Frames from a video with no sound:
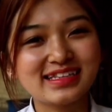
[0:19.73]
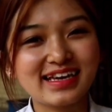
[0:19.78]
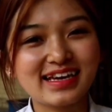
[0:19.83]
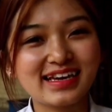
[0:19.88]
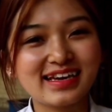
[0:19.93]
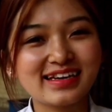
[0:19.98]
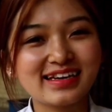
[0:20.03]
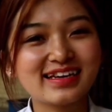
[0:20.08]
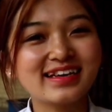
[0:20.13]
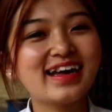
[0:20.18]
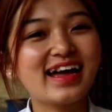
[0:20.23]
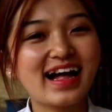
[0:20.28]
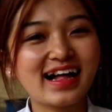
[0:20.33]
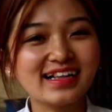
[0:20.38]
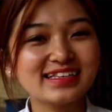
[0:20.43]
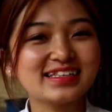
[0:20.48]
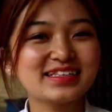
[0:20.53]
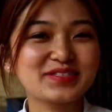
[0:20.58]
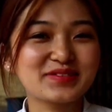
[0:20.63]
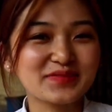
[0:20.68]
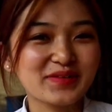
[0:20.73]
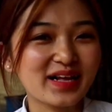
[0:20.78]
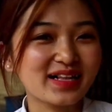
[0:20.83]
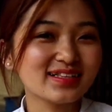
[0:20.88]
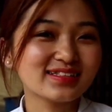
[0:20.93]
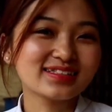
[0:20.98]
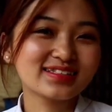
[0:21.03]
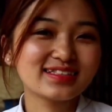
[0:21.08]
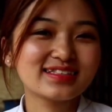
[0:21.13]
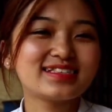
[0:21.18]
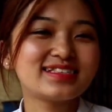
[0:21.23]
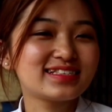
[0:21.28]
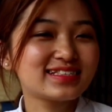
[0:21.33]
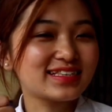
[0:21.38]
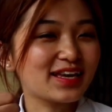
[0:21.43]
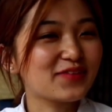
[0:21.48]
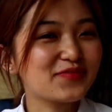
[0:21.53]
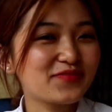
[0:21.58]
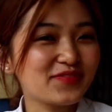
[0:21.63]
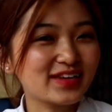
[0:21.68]
Day. Health is wealth.
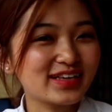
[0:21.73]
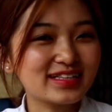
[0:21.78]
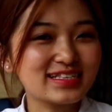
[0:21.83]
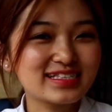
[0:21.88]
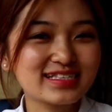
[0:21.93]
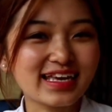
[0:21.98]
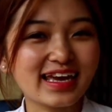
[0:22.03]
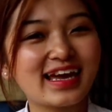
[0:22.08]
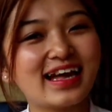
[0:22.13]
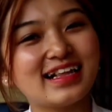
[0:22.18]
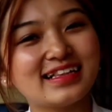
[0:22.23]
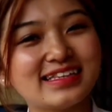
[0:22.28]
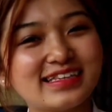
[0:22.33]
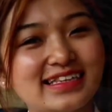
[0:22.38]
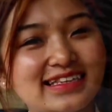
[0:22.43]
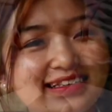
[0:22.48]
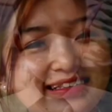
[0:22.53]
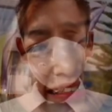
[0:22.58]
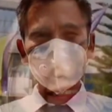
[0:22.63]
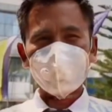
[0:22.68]
Stay fit, stay healthy.